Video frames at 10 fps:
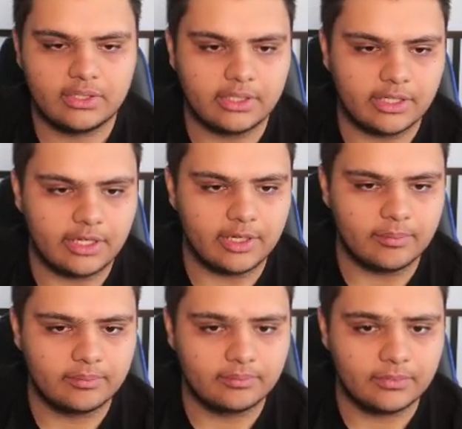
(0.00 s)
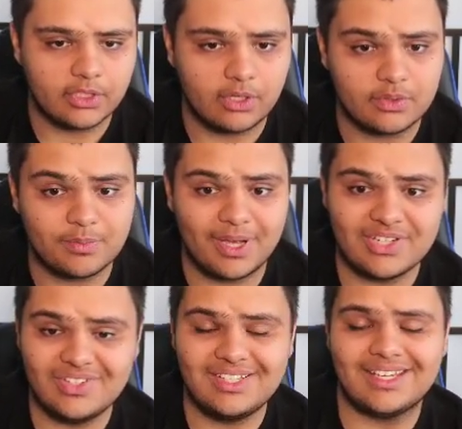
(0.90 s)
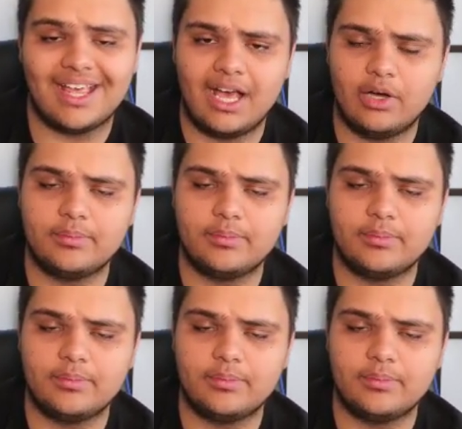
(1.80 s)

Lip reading: You know, especially now,